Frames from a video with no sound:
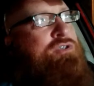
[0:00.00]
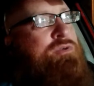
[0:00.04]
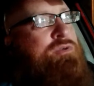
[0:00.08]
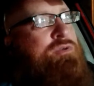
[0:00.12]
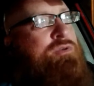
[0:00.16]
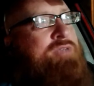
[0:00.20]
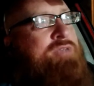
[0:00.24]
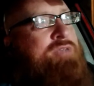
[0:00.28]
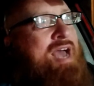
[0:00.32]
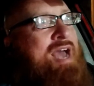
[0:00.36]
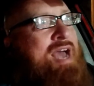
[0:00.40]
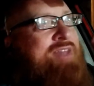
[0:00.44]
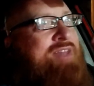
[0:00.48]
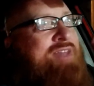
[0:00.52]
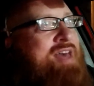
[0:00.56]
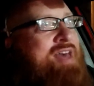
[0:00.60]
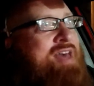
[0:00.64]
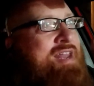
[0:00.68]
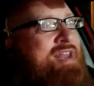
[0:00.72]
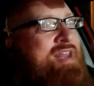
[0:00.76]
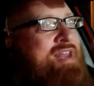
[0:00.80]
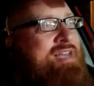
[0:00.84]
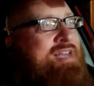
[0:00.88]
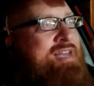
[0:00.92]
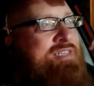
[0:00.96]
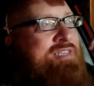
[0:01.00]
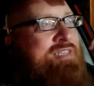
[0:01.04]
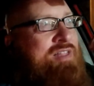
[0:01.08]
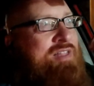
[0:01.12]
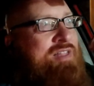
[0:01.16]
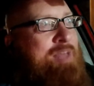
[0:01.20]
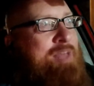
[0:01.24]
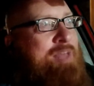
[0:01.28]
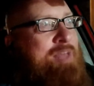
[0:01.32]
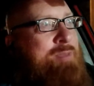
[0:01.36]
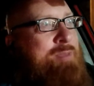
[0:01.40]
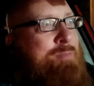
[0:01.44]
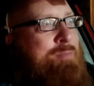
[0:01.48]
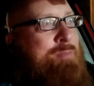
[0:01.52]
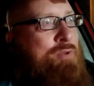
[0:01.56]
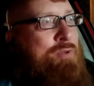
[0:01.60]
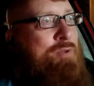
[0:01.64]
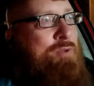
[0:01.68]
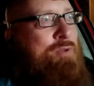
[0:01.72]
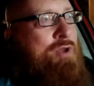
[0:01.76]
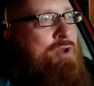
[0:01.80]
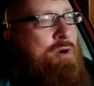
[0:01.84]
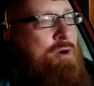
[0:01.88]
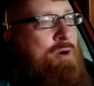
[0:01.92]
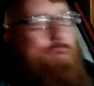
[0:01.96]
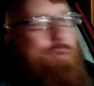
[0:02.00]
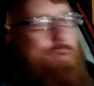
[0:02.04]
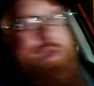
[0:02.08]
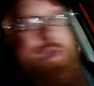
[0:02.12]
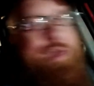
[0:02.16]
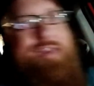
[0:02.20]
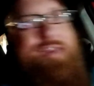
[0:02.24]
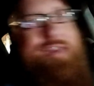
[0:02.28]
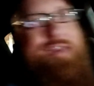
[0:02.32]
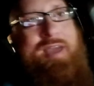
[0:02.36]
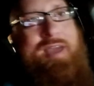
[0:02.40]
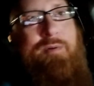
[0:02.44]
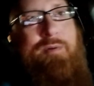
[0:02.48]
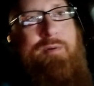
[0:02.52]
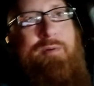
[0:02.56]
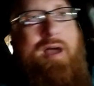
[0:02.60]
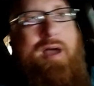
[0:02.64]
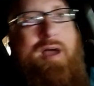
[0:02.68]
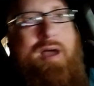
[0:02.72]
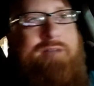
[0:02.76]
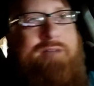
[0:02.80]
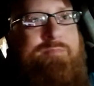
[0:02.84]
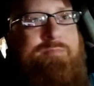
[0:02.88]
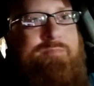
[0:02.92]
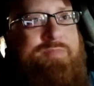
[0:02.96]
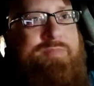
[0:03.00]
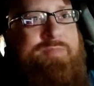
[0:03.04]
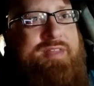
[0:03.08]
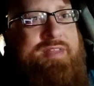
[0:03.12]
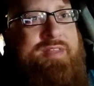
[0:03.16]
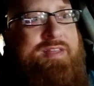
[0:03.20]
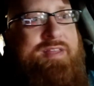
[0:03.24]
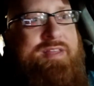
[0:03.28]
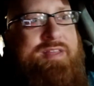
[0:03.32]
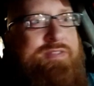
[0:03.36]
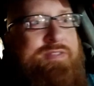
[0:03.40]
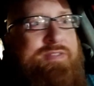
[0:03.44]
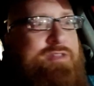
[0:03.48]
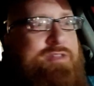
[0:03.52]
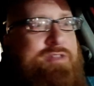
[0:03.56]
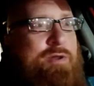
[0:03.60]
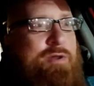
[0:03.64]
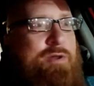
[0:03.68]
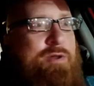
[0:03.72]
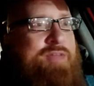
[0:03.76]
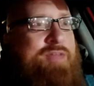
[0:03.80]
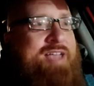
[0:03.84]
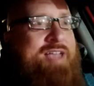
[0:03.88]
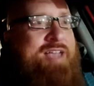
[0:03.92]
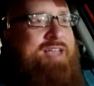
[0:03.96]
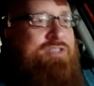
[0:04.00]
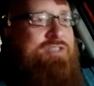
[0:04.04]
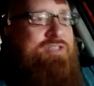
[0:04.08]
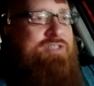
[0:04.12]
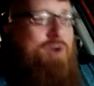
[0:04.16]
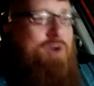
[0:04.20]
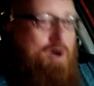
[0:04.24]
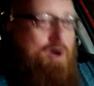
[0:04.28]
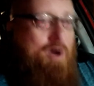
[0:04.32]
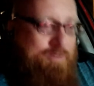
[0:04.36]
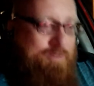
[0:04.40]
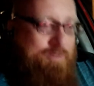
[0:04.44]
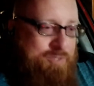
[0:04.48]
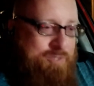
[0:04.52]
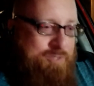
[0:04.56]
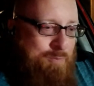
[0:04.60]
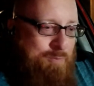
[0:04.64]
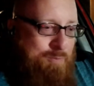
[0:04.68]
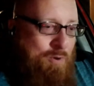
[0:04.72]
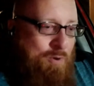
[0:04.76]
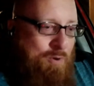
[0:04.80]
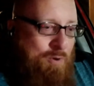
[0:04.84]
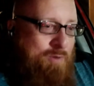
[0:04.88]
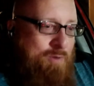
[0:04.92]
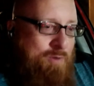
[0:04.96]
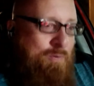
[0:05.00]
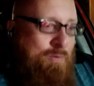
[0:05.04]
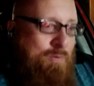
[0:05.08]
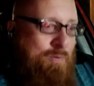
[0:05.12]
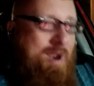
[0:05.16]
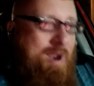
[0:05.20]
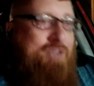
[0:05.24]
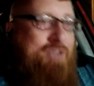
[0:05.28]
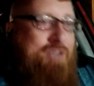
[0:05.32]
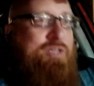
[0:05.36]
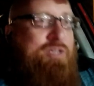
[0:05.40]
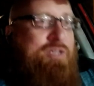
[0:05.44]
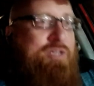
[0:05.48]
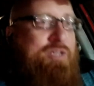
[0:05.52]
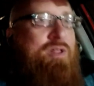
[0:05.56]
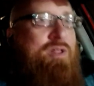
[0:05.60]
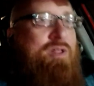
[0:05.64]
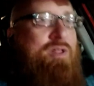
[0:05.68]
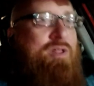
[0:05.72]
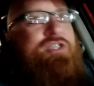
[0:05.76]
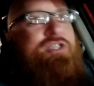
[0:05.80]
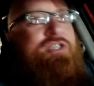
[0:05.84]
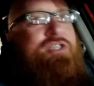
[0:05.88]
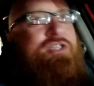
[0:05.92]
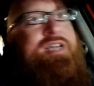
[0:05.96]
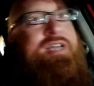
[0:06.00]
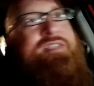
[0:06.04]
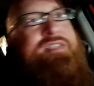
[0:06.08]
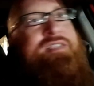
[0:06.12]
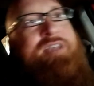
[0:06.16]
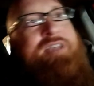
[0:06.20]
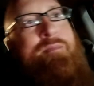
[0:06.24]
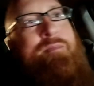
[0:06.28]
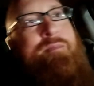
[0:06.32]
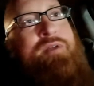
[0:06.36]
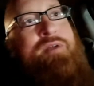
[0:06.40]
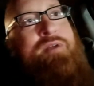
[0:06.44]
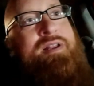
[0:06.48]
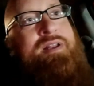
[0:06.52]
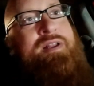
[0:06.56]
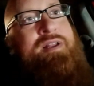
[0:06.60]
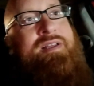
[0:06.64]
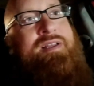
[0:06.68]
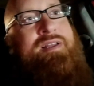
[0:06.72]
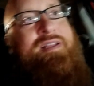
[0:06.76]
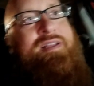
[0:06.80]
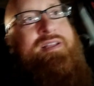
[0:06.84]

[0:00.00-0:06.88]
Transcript: tie that in to let people know that thanks to all the support, we're actually launching a separate.